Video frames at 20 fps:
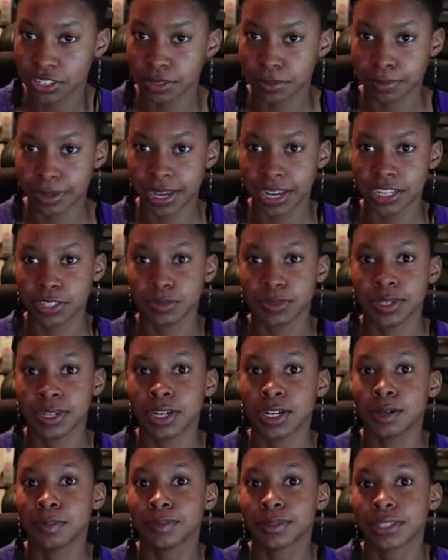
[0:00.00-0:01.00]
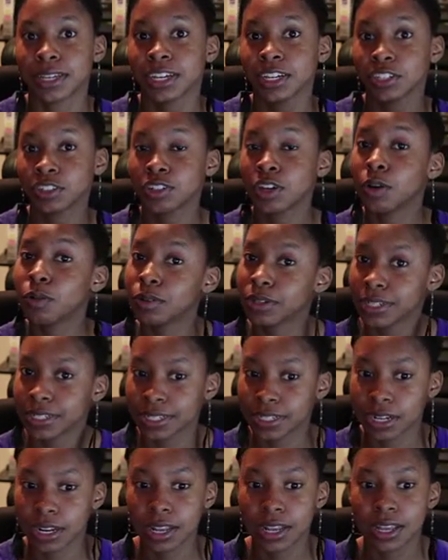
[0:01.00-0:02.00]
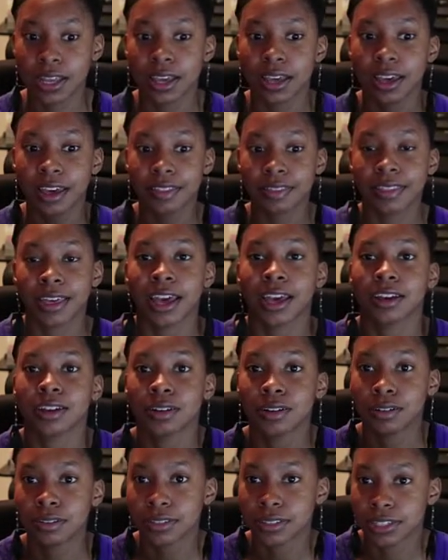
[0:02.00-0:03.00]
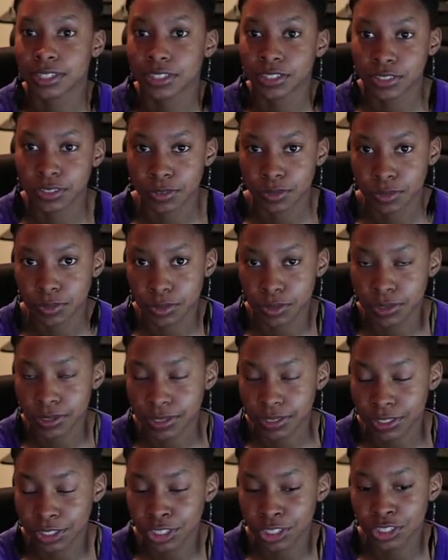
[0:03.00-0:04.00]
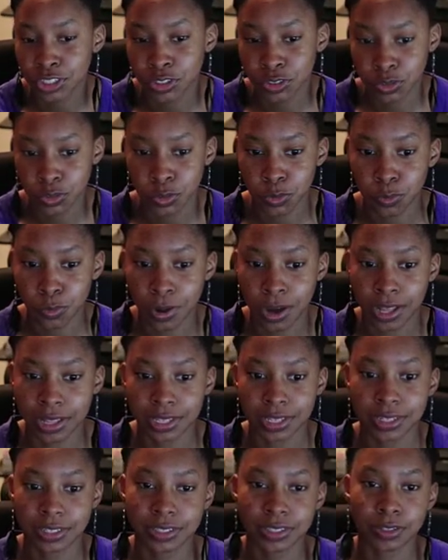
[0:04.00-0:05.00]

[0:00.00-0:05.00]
The badge becomes a token, and that goes into your digital wallet.